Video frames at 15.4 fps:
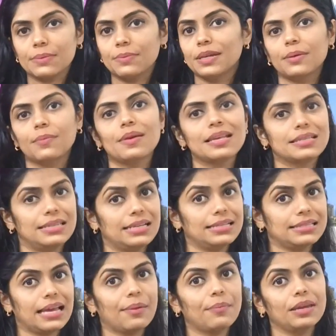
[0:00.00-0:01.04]
CBT based
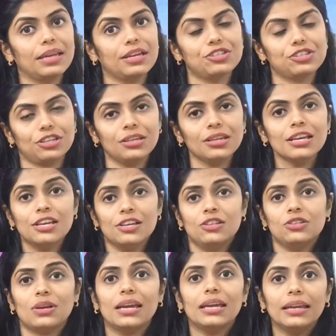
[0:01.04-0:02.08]
examination.
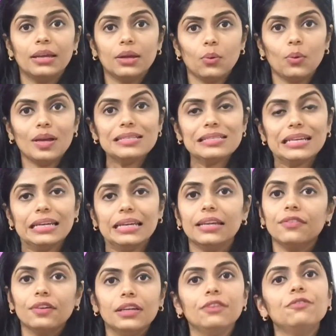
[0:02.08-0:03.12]
So I request that
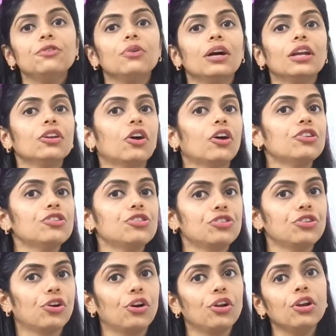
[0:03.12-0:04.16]
even if you are not
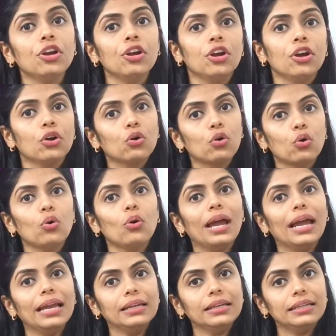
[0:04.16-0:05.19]
sure, go
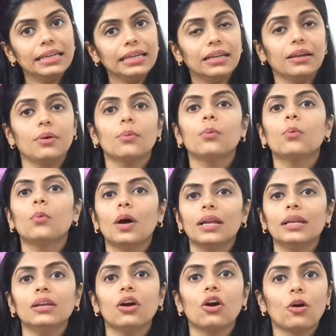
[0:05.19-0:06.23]
and tick
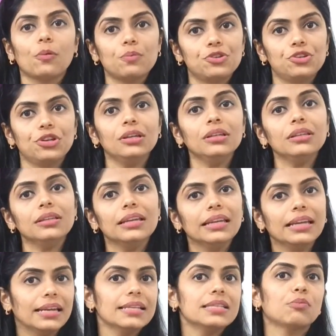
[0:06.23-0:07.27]
one option, the
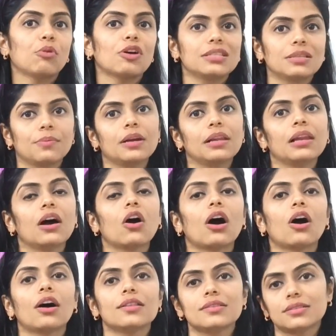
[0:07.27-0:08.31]
nearest possible
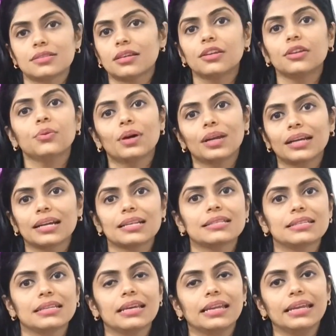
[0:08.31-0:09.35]
answer you are
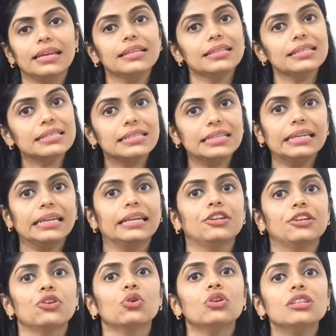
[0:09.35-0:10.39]
considering, just tick
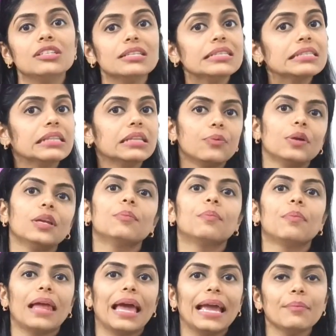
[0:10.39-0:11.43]
it, don't just leave it
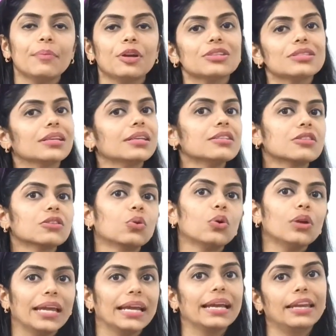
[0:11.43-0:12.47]
blank, because there is no
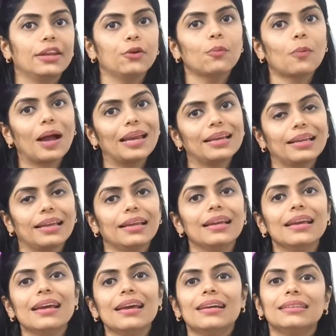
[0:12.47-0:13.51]
negative marking.
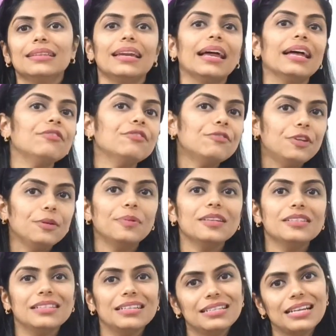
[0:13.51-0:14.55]
There are
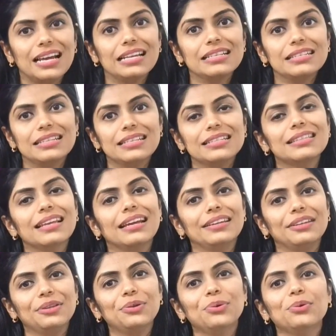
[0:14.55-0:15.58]
50% chances
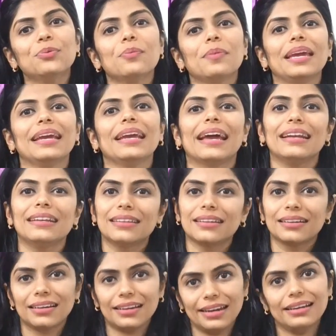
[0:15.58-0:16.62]
that you may get the
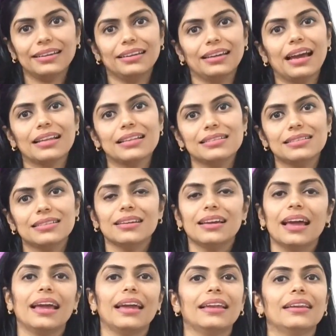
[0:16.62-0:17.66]
correct
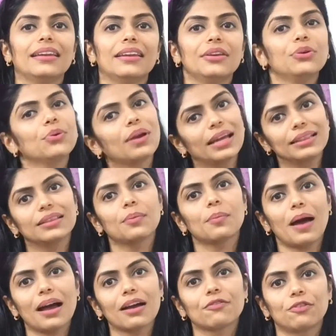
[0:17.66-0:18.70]
answer and you get the
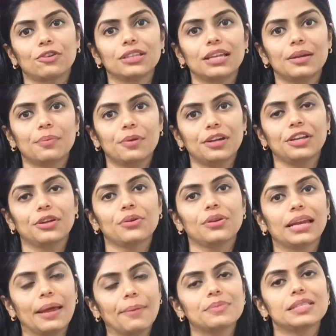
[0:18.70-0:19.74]
mark for that
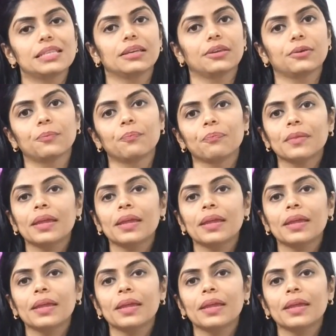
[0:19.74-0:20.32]
particular MCQ.